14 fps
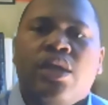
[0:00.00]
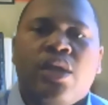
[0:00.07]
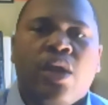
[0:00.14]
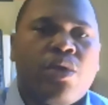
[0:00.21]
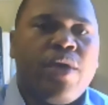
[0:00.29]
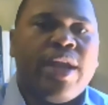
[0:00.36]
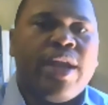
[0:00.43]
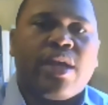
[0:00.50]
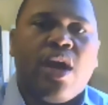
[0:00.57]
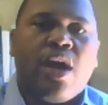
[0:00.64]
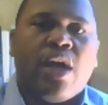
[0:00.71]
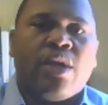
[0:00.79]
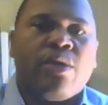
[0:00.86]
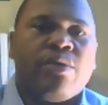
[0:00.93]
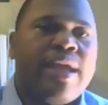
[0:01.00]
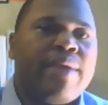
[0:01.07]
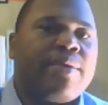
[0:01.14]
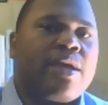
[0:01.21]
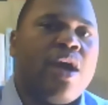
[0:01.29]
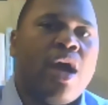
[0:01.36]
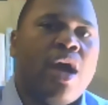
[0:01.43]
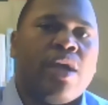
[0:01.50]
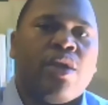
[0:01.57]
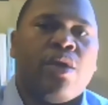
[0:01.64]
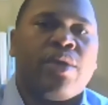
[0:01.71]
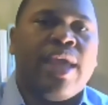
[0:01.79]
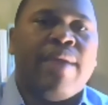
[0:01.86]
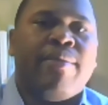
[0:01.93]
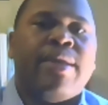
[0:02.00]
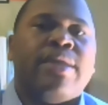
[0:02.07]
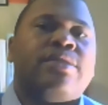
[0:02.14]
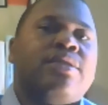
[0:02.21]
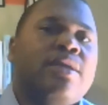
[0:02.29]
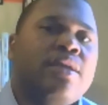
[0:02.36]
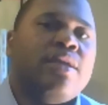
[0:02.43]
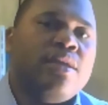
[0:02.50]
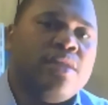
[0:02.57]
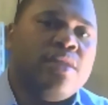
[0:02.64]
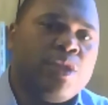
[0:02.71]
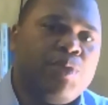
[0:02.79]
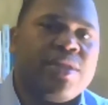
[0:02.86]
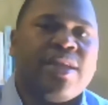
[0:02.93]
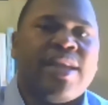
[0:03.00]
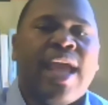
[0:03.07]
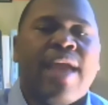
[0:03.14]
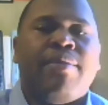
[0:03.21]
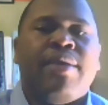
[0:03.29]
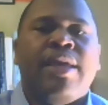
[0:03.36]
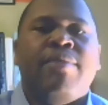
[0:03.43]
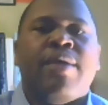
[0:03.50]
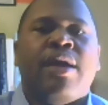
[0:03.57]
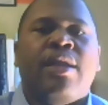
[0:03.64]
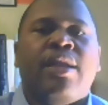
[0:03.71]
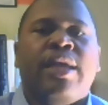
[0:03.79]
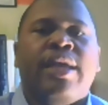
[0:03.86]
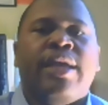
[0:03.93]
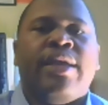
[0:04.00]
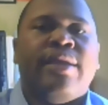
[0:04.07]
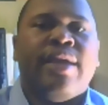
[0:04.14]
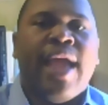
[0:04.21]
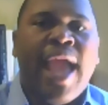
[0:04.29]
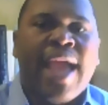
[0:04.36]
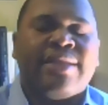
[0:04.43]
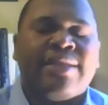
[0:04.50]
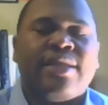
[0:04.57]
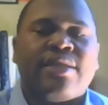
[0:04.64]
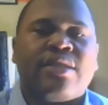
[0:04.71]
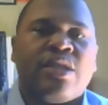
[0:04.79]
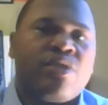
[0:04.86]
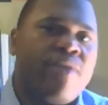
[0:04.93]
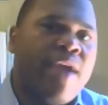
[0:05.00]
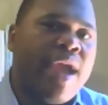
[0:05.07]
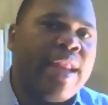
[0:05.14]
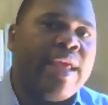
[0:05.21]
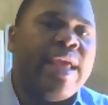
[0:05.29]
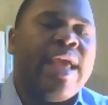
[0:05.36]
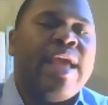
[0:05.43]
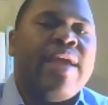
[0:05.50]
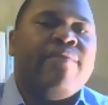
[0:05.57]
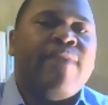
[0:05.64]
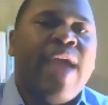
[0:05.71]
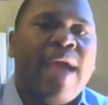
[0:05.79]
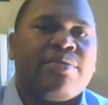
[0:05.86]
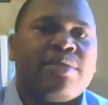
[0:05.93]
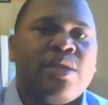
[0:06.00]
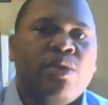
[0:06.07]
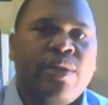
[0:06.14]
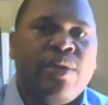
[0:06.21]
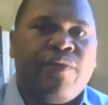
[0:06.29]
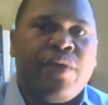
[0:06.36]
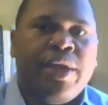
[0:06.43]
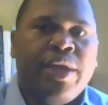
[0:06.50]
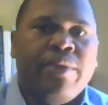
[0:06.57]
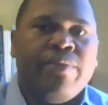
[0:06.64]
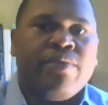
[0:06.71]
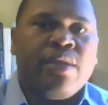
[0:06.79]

No credit card, no debit card, no gimmicks. Just put your name and email in, access to the training for absolutely free.